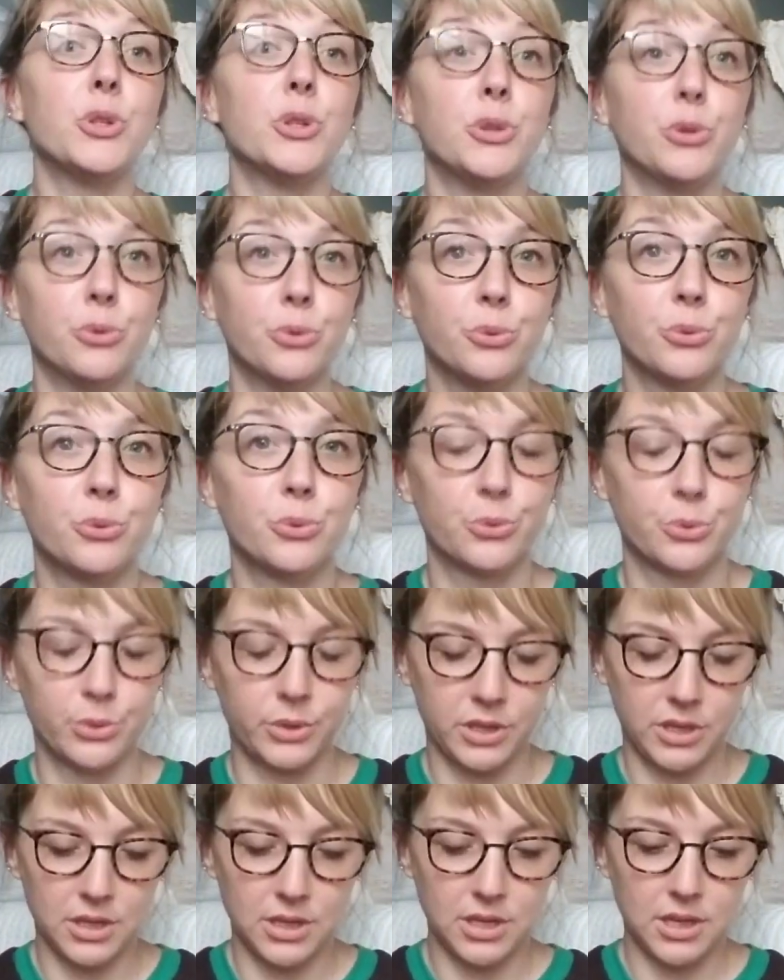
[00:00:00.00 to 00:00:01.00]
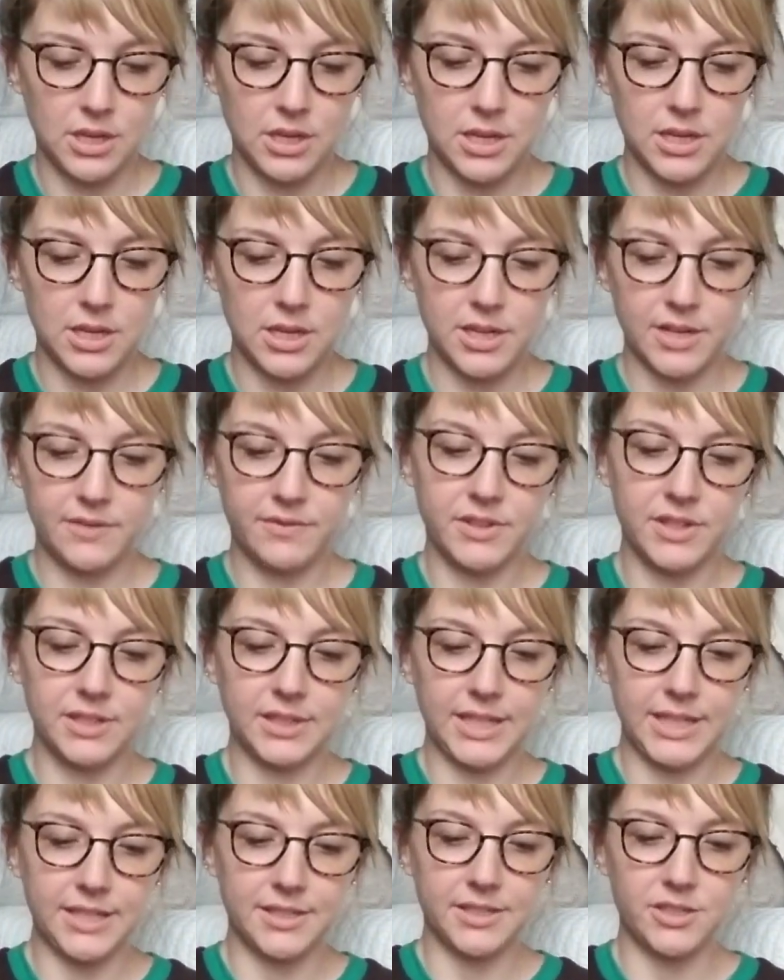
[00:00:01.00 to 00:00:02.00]
2 of the
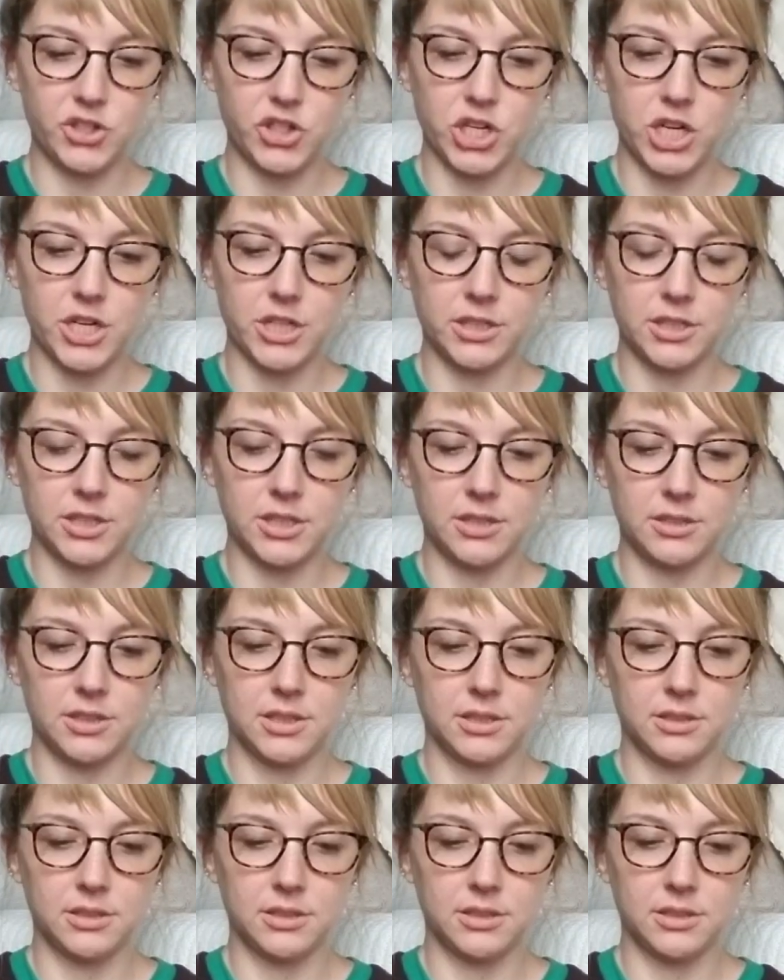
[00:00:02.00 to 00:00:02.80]
lace chart.